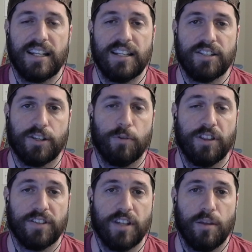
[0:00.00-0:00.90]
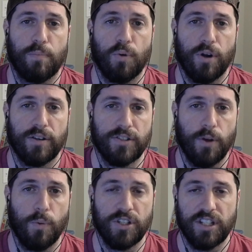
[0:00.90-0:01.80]
easier with this on the board. So
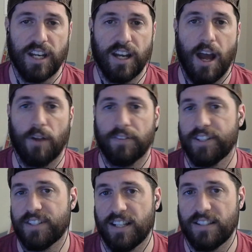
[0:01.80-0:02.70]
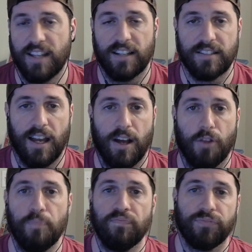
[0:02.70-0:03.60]
once you get it out, unless it gets exiled,
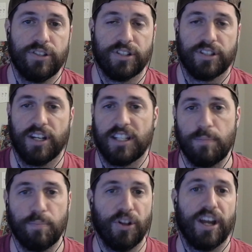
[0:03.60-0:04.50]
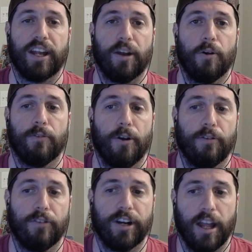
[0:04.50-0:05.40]
you're just going to keep playing it over and
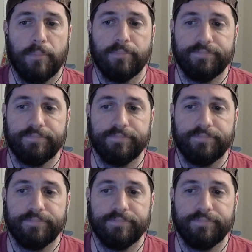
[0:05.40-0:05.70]
over again.